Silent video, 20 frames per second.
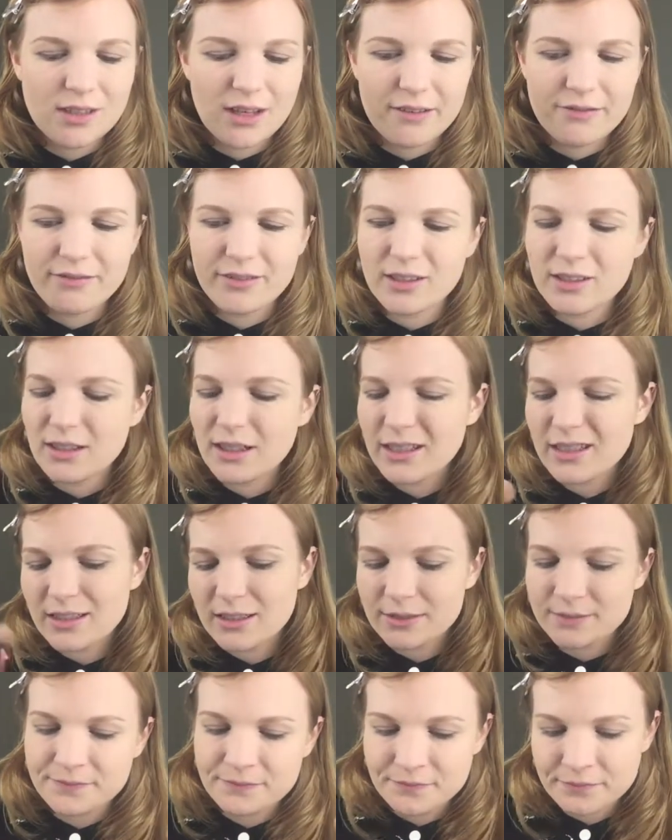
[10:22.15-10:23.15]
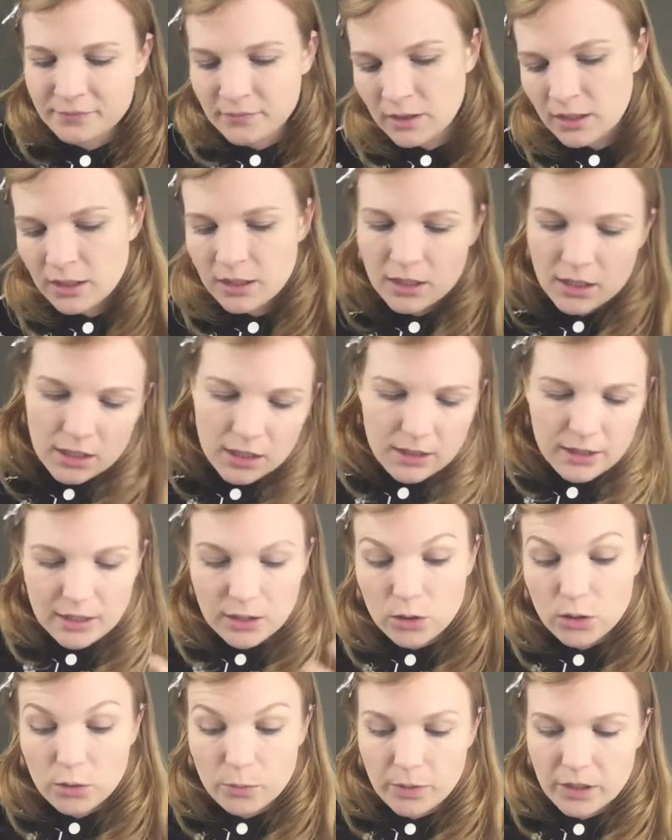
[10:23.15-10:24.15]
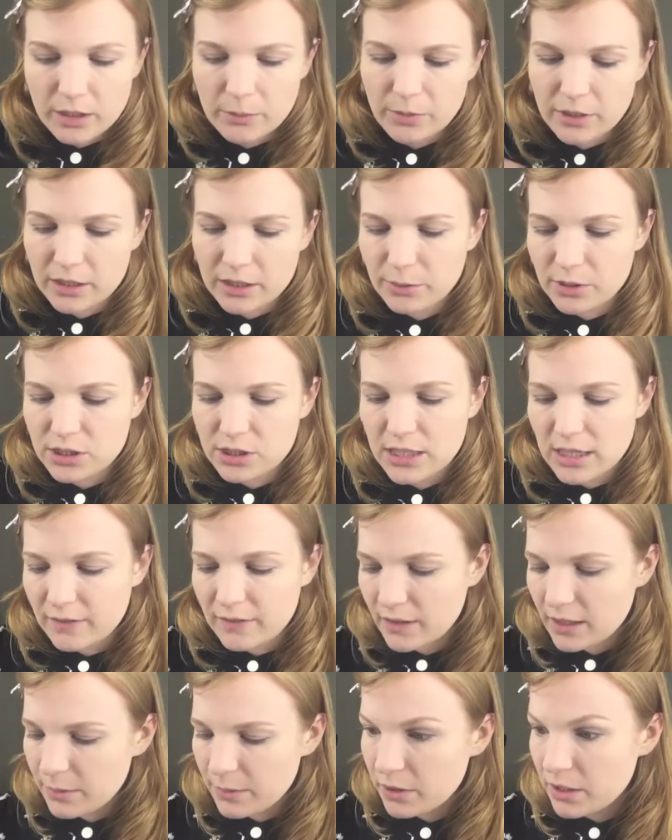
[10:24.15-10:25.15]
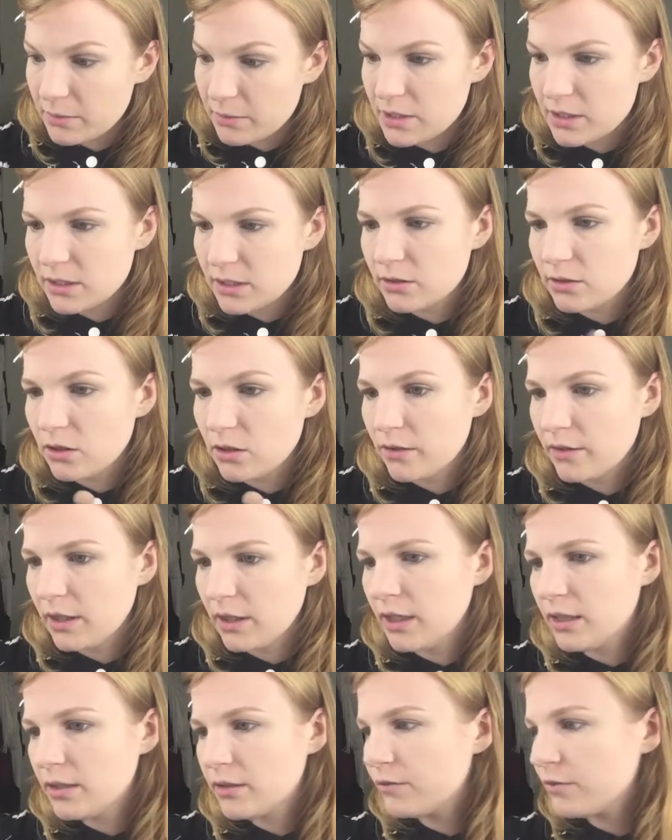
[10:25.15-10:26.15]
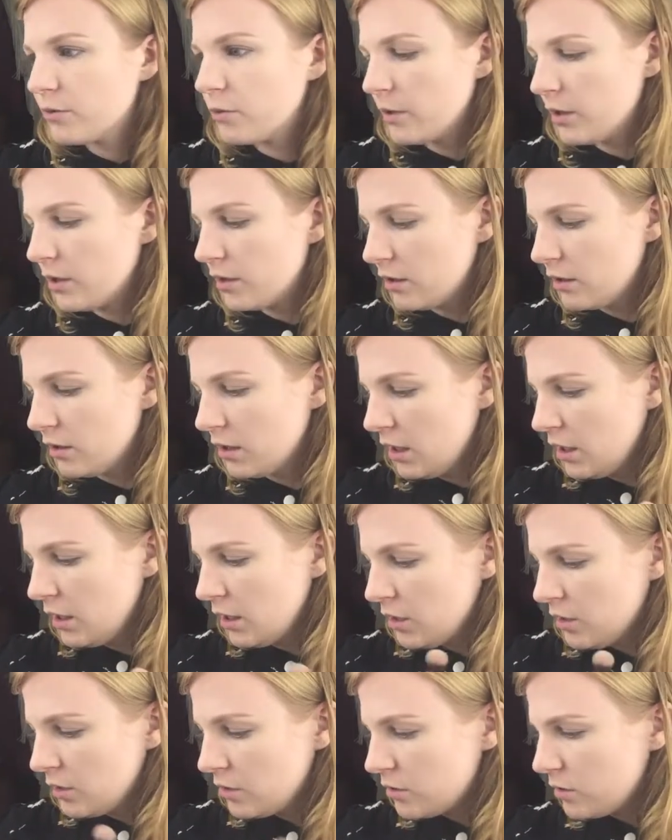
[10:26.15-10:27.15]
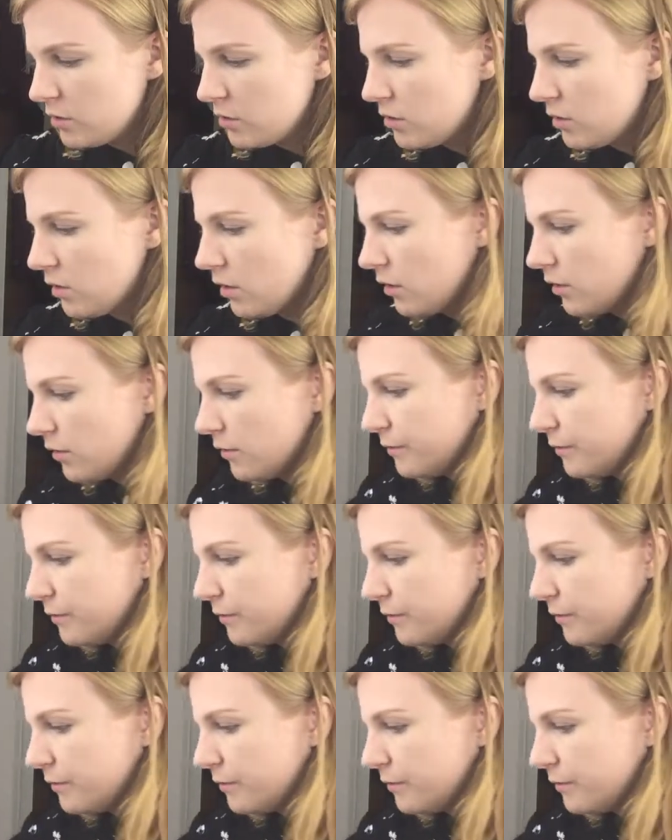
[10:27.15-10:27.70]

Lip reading: I feel like there could be a better brush out there, but I'm still on the hunt for one. So,